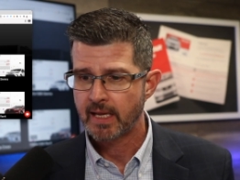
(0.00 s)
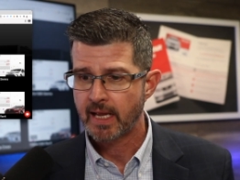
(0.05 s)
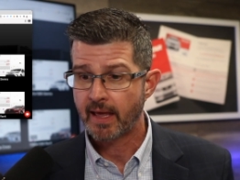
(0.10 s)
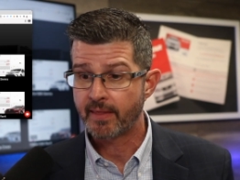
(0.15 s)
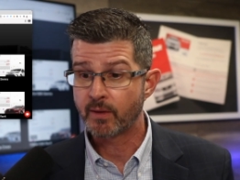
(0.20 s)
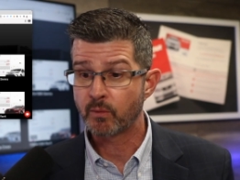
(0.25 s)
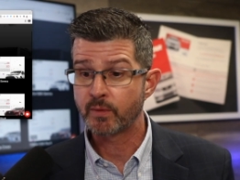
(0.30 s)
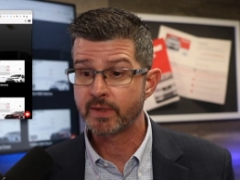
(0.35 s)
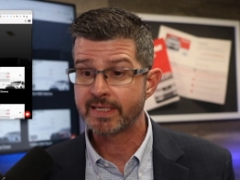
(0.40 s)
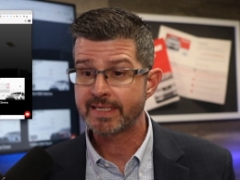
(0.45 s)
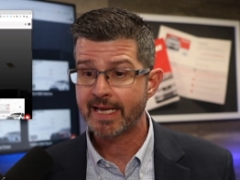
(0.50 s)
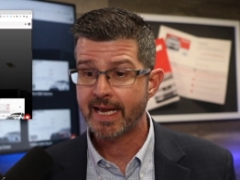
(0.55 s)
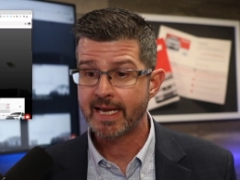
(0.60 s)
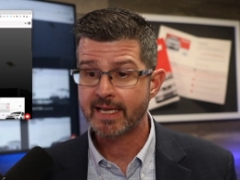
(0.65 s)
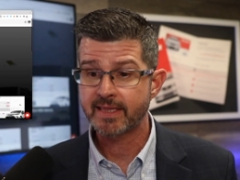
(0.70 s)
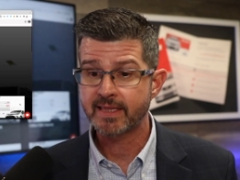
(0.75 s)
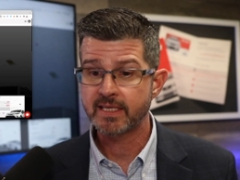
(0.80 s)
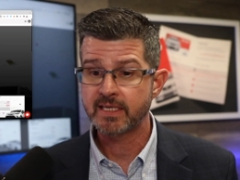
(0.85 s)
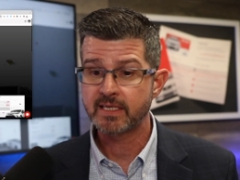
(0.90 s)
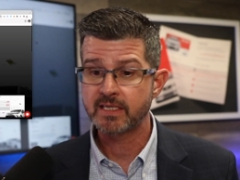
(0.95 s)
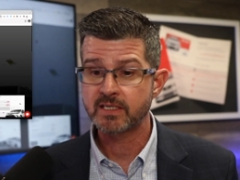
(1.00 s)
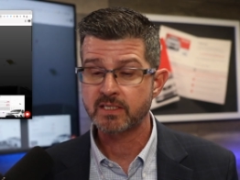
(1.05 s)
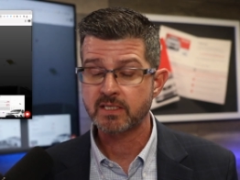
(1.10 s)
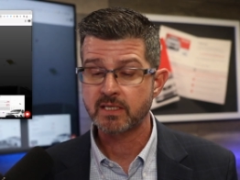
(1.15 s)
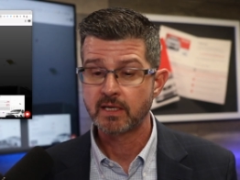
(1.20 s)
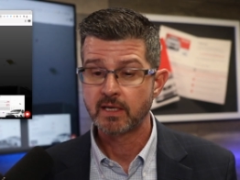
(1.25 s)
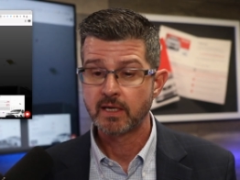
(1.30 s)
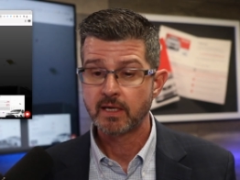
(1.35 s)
and then we take these